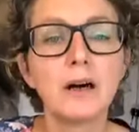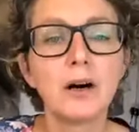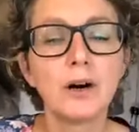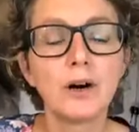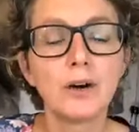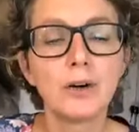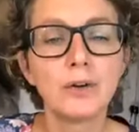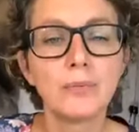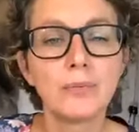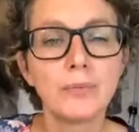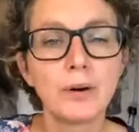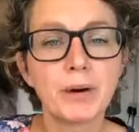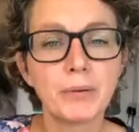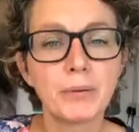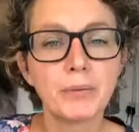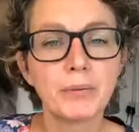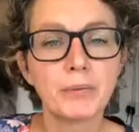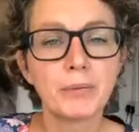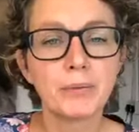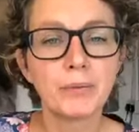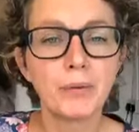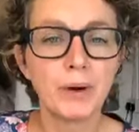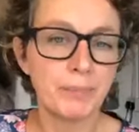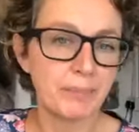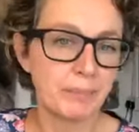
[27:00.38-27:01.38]
on my
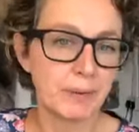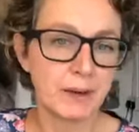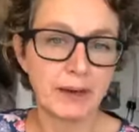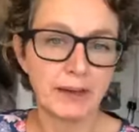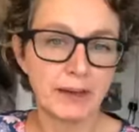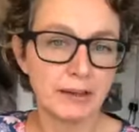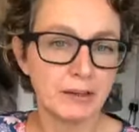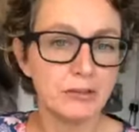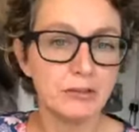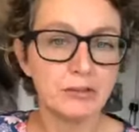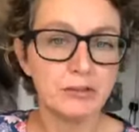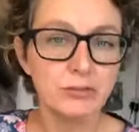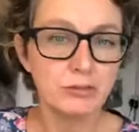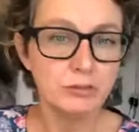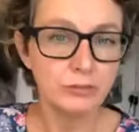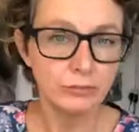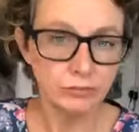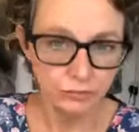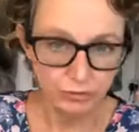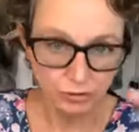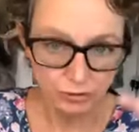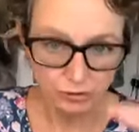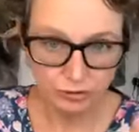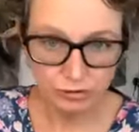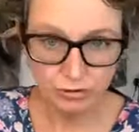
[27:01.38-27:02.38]
webpage.
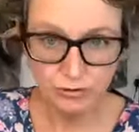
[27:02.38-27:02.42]
Just